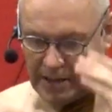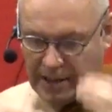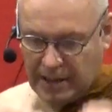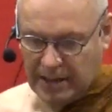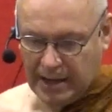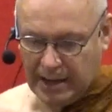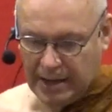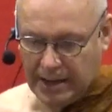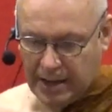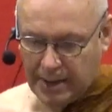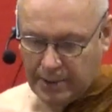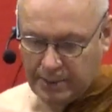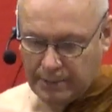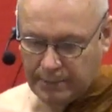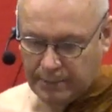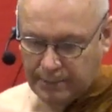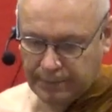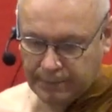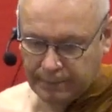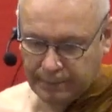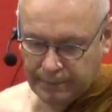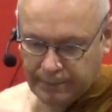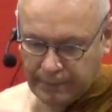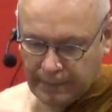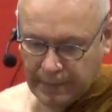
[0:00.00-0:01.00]

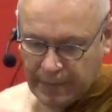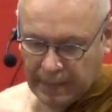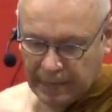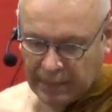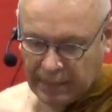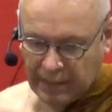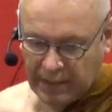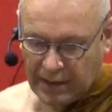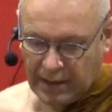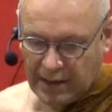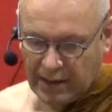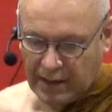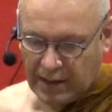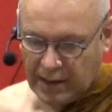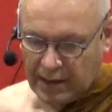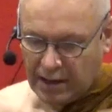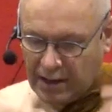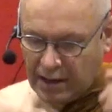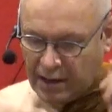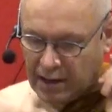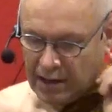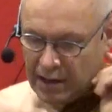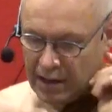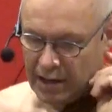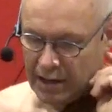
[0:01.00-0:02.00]
Um,
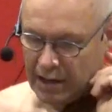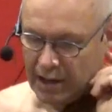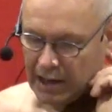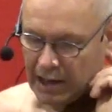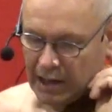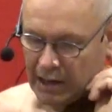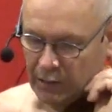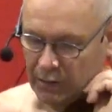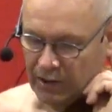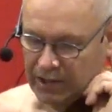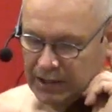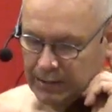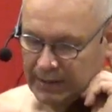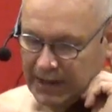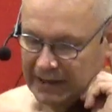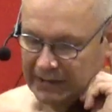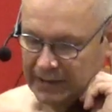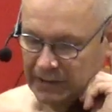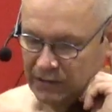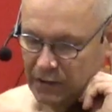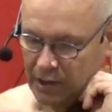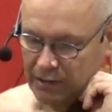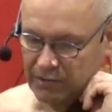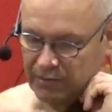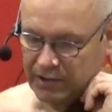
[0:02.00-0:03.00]
uh, what about
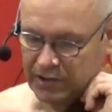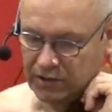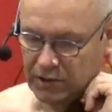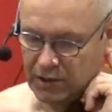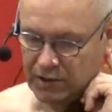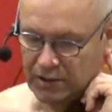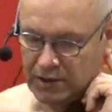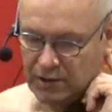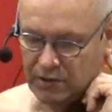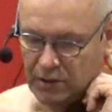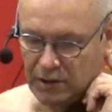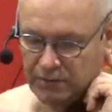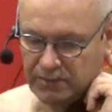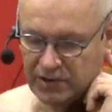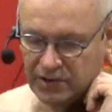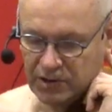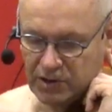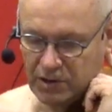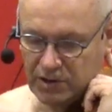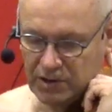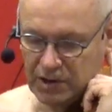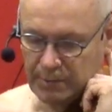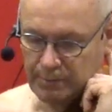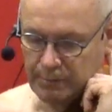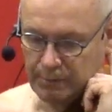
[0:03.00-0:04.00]
the non-returner?
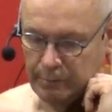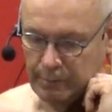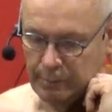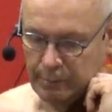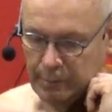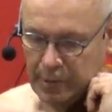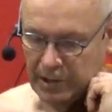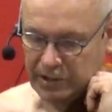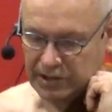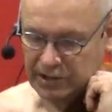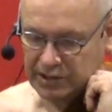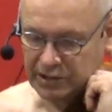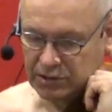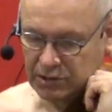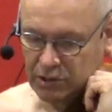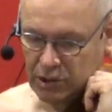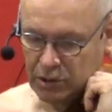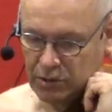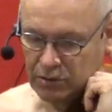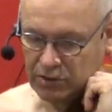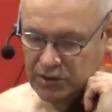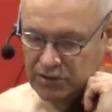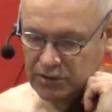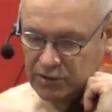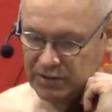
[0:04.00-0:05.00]
Non-returner must
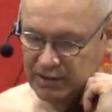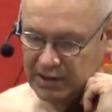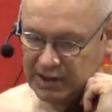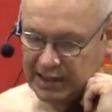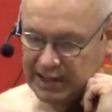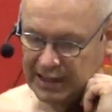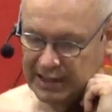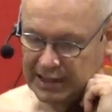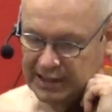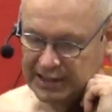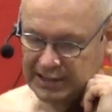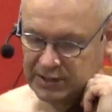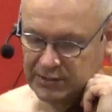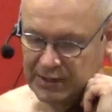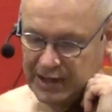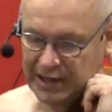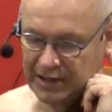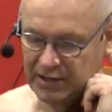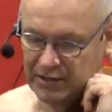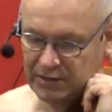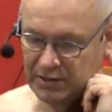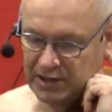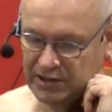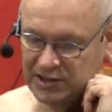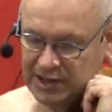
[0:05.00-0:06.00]
go to the
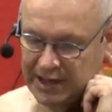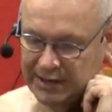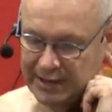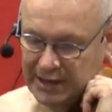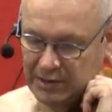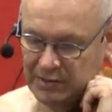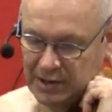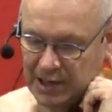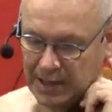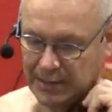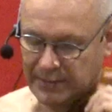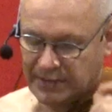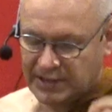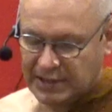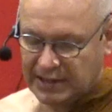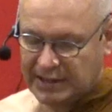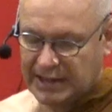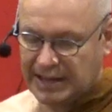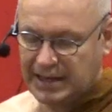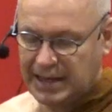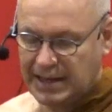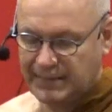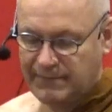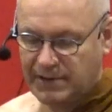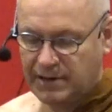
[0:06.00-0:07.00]
straight to the jhana realms. It
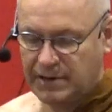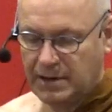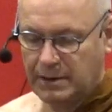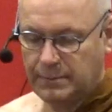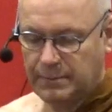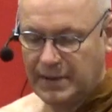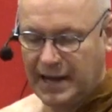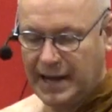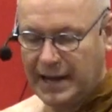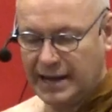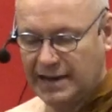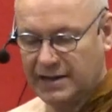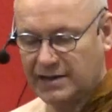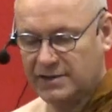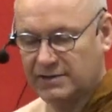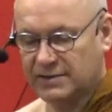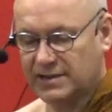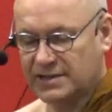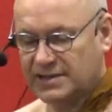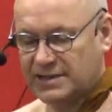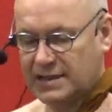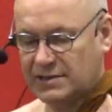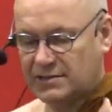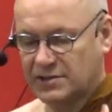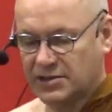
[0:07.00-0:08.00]
can never come back to
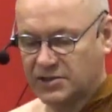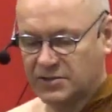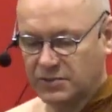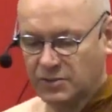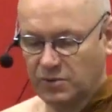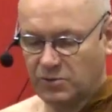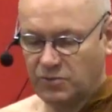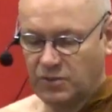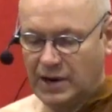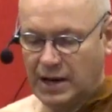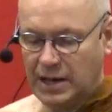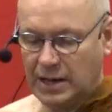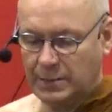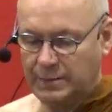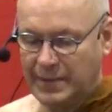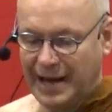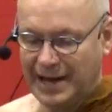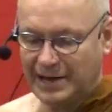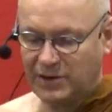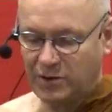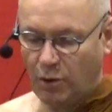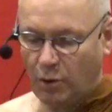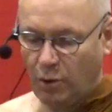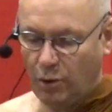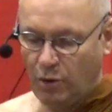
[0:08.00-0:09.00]
the sensual realm
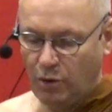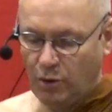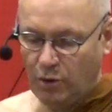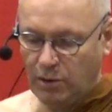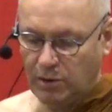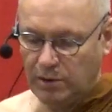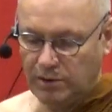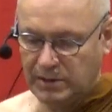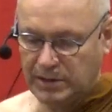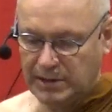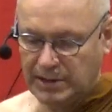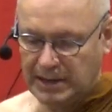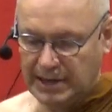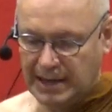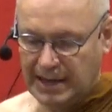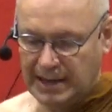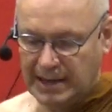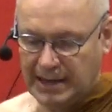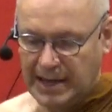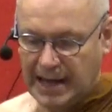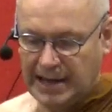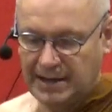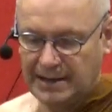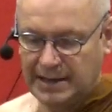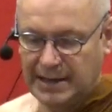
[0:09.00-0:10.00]
at all.
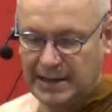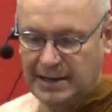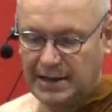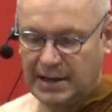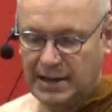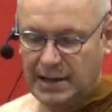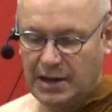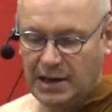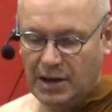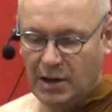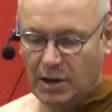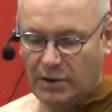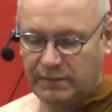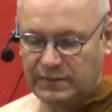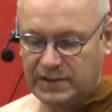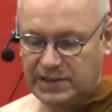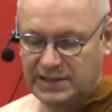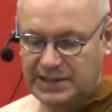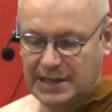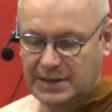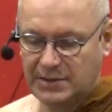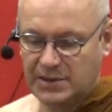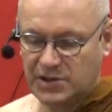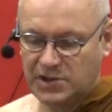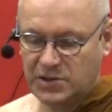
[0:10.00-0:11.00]
Yeah, any of the
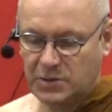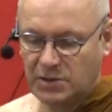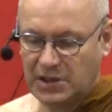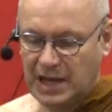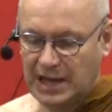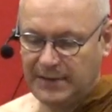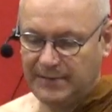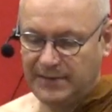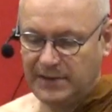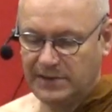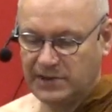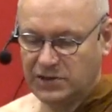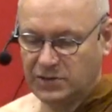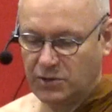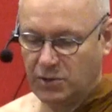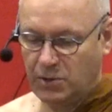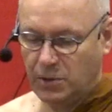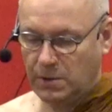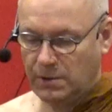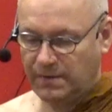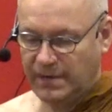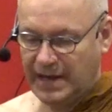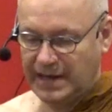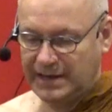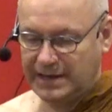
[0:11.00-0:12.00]
sensual heavens,
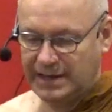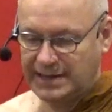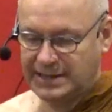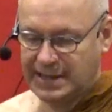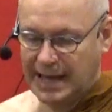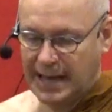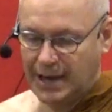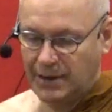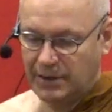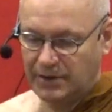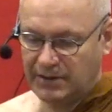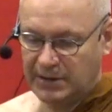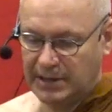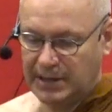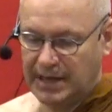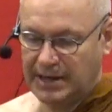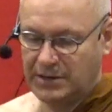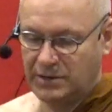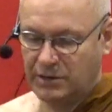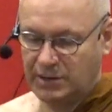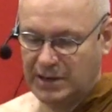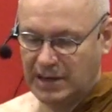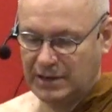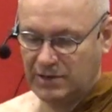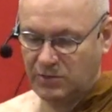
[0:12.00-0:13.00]
all of that is out,
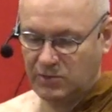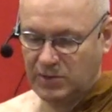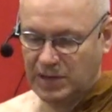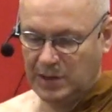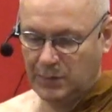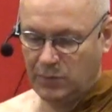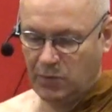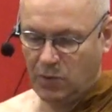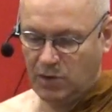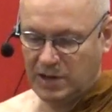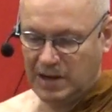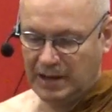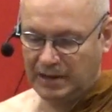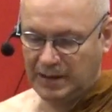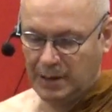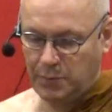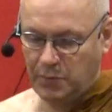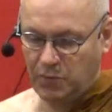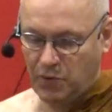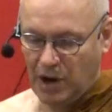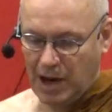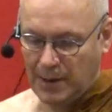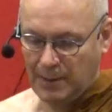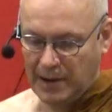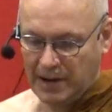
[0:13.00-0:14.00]
and you get reborn in the
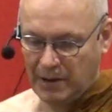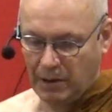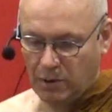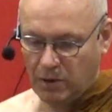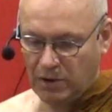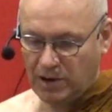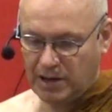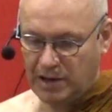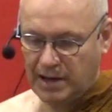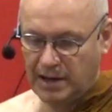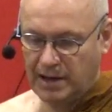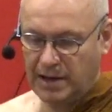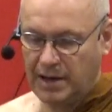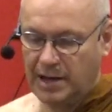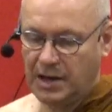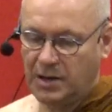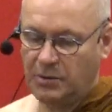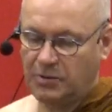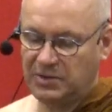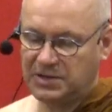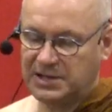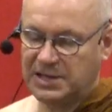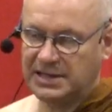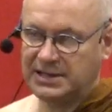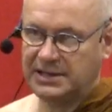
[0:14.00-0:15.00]
Brahma Loka,
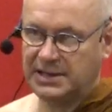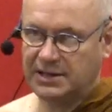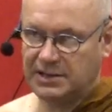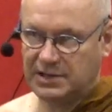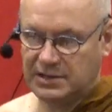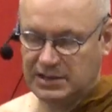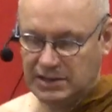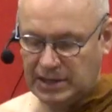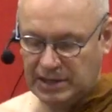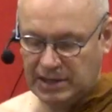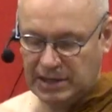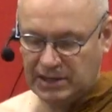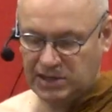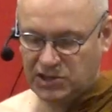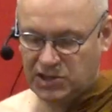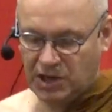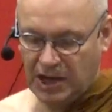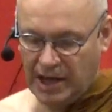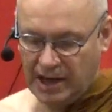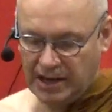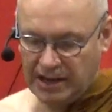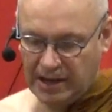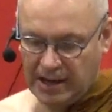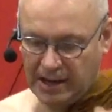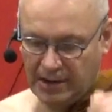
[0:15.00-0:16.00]
which is the uh,
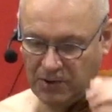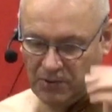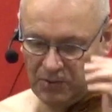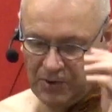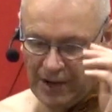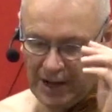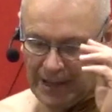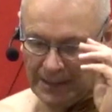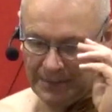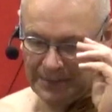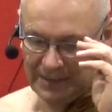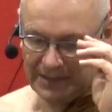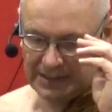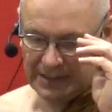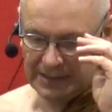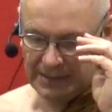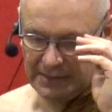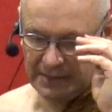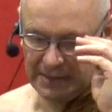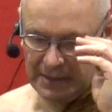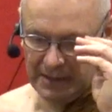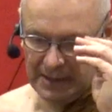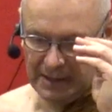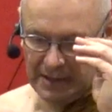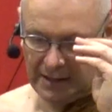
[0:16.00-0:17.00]
jhana realms. Uh,
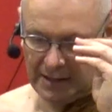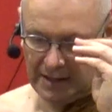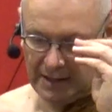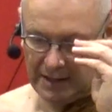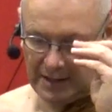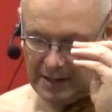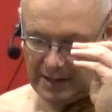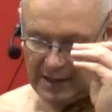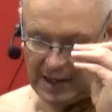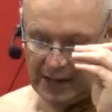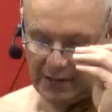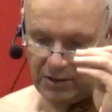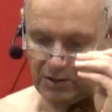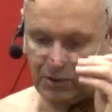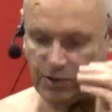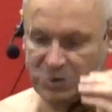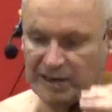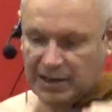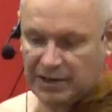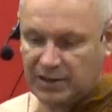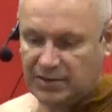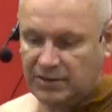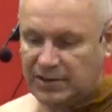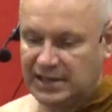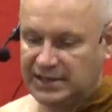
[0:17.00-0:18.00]

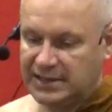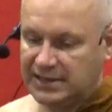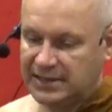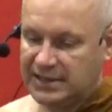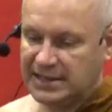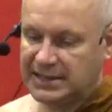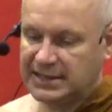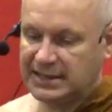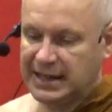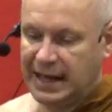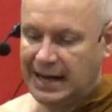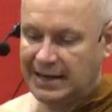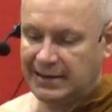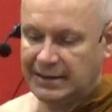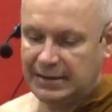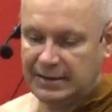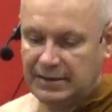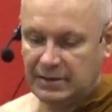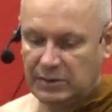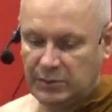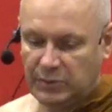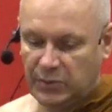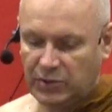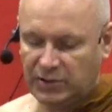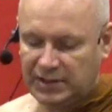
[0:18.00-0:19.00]
according to this is the
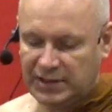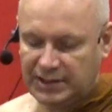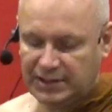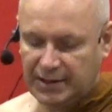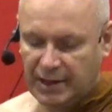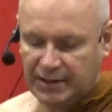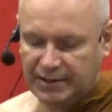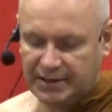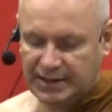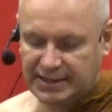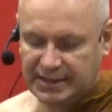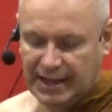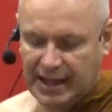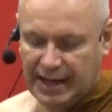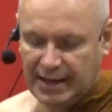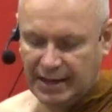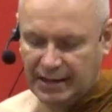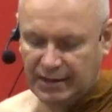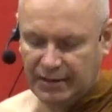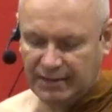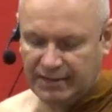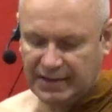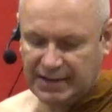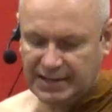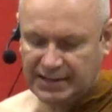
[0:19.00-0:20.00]
standard Buddhist
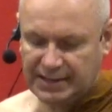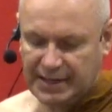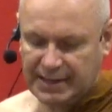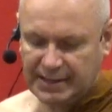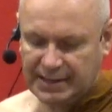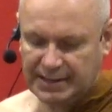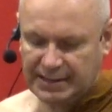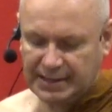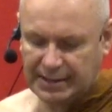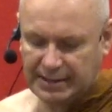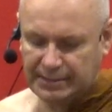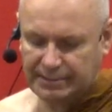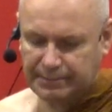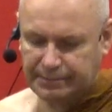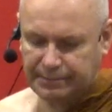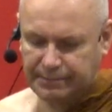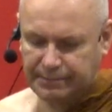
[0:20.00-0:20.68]
understanding of these things. Uh.